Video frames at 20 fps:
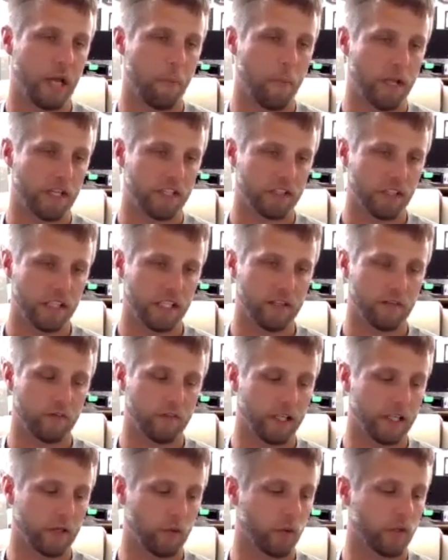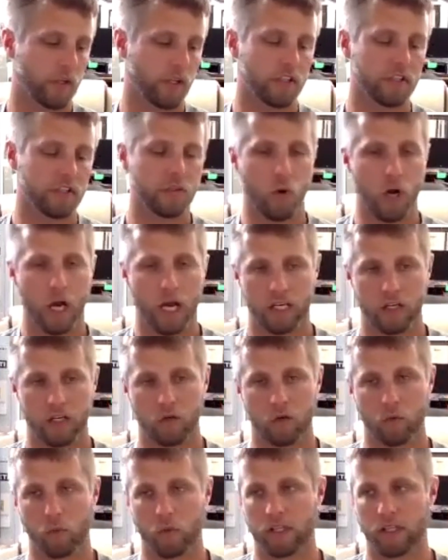that mentally of like when they're squatting
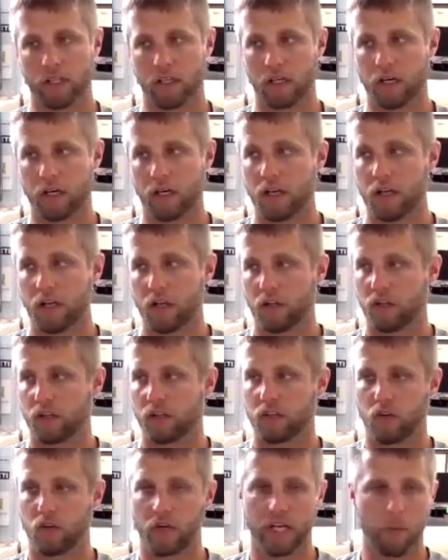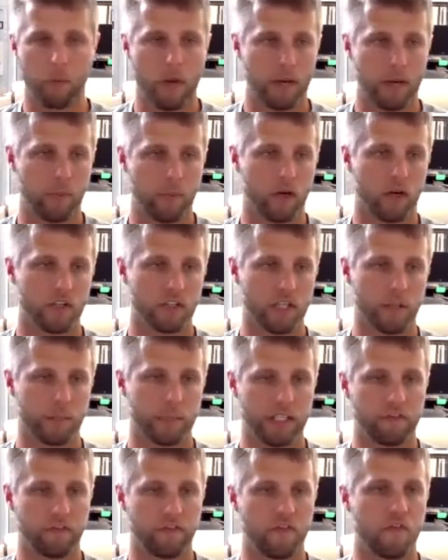or when they're throwing a med ball or
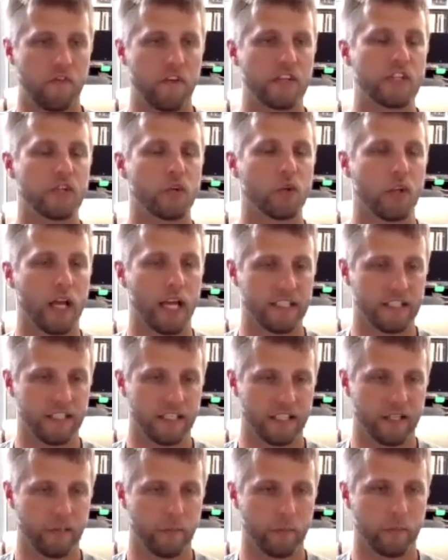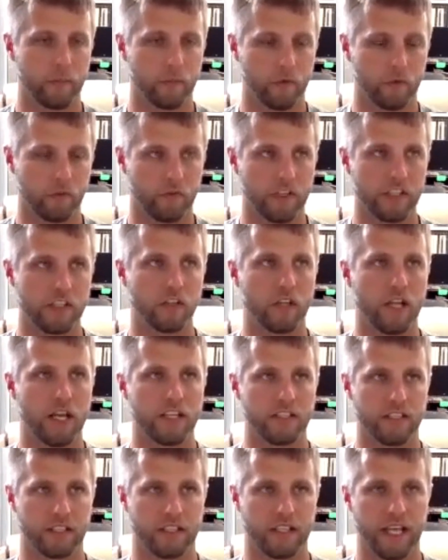something, visualizing
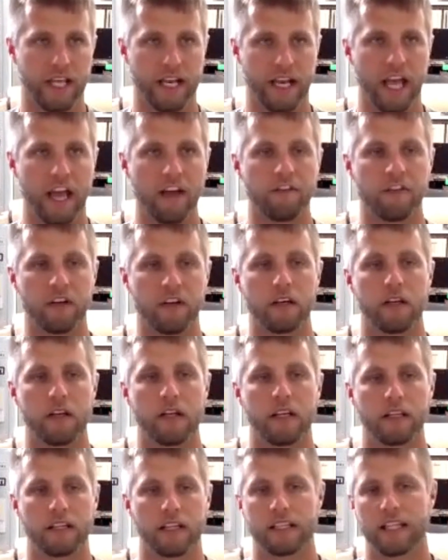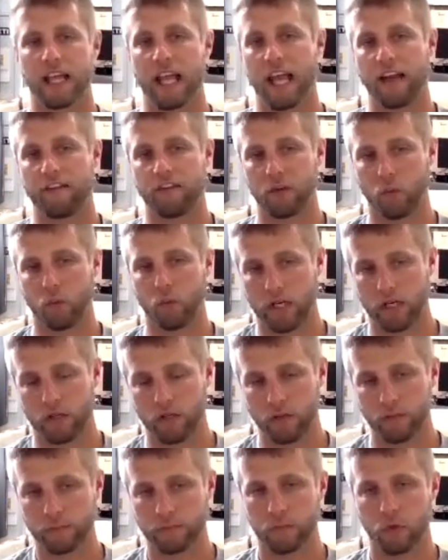that effort that they have in the weight
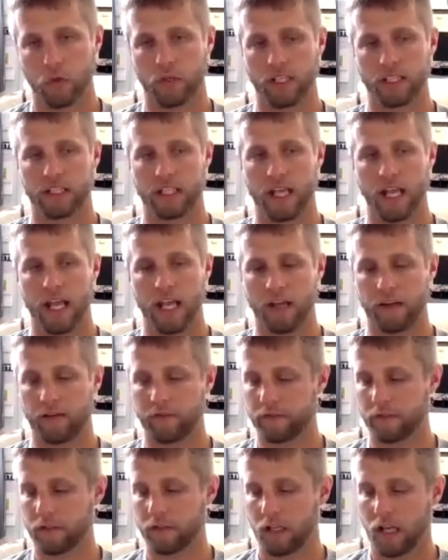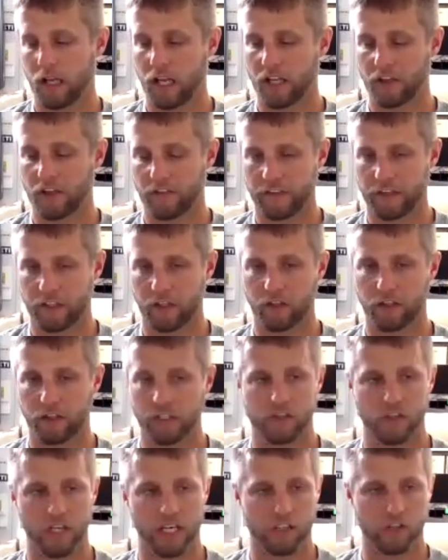room or that they have on the field
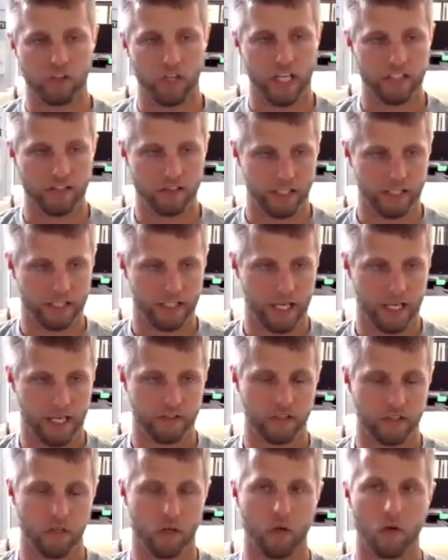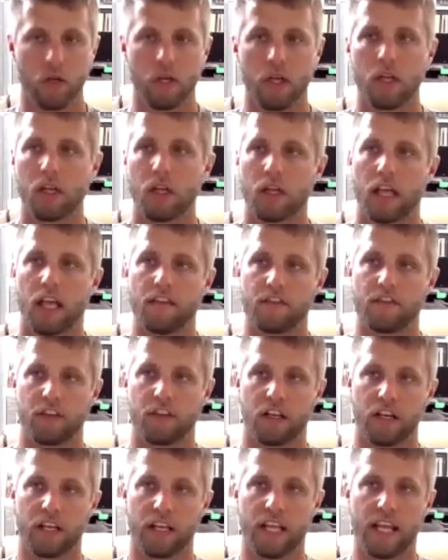and try to translate that. So if
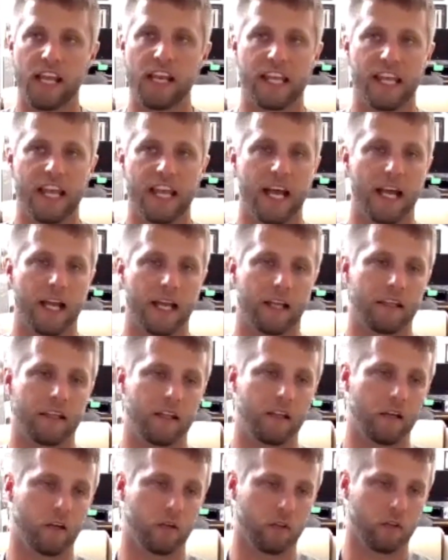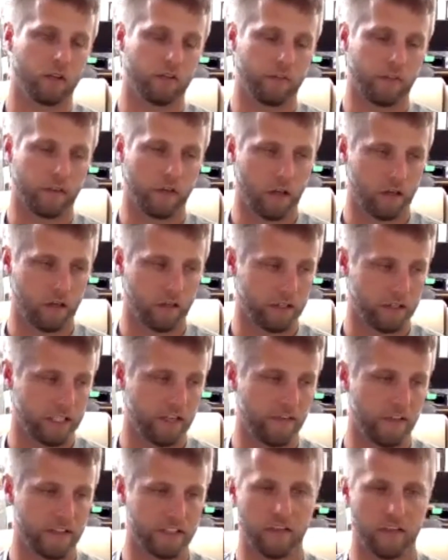you're going to hit a guy, if a
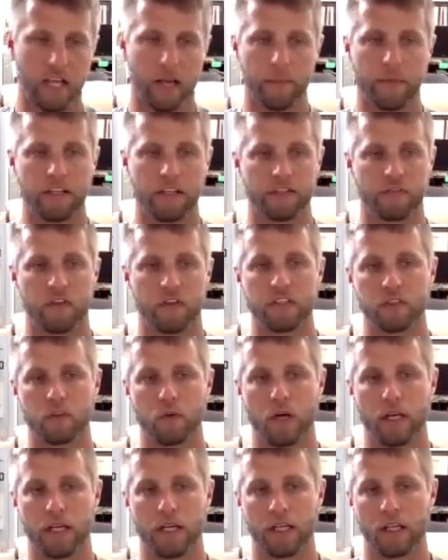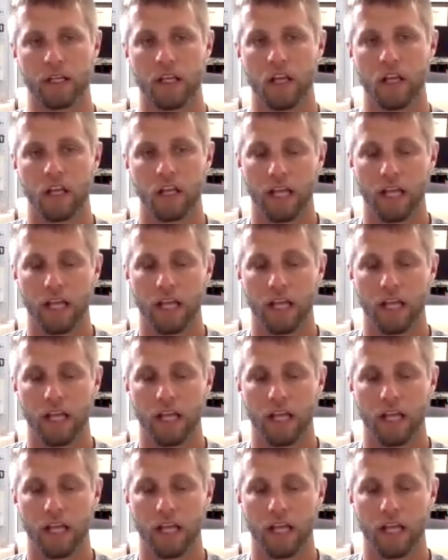defensive lineman is front squatting,